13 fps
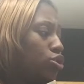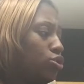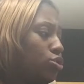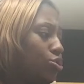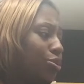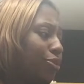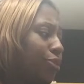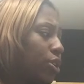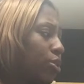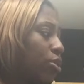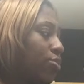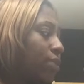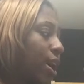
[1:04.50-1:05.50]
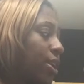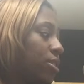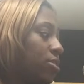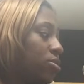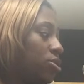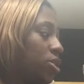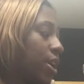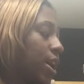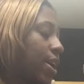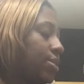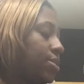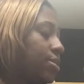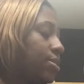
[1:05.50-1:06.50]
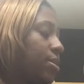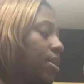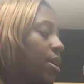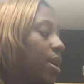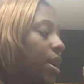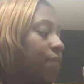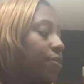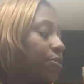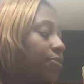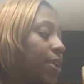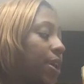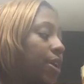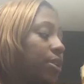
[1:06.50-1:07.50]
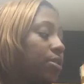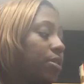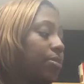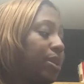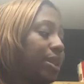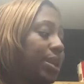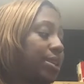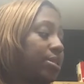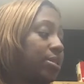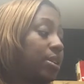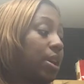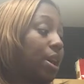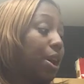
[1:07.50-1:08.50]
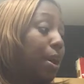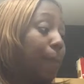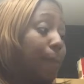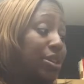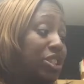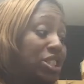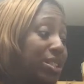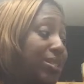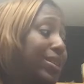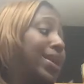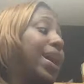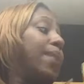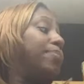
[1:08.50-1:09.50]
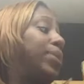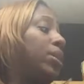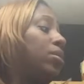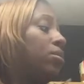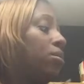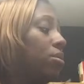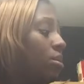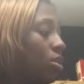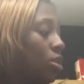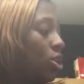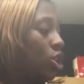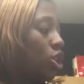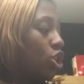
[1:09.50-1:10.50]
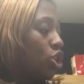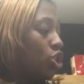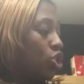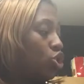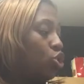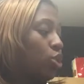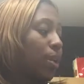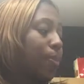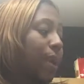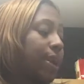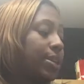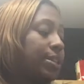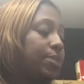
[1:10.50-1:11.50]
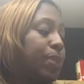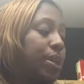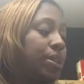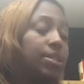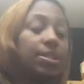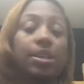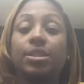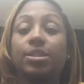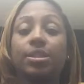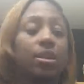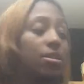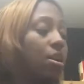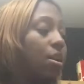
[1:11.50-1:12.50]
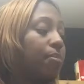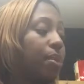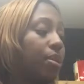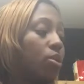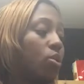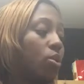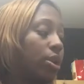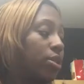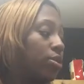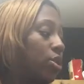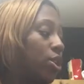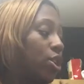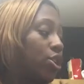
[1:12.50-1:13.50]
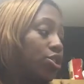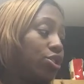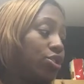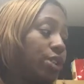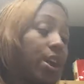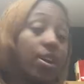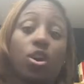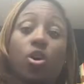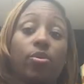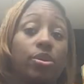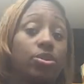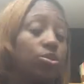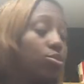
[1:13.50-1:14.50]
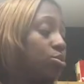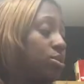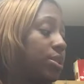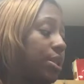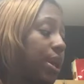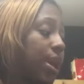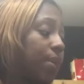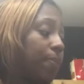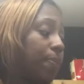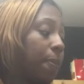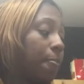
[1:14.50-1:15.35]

"Do you feel all right?" she asked. "I feel fine," Camilla answered. "But just look at me." "You get back in his bed this instant," her mother ordered. "You're not going to school today."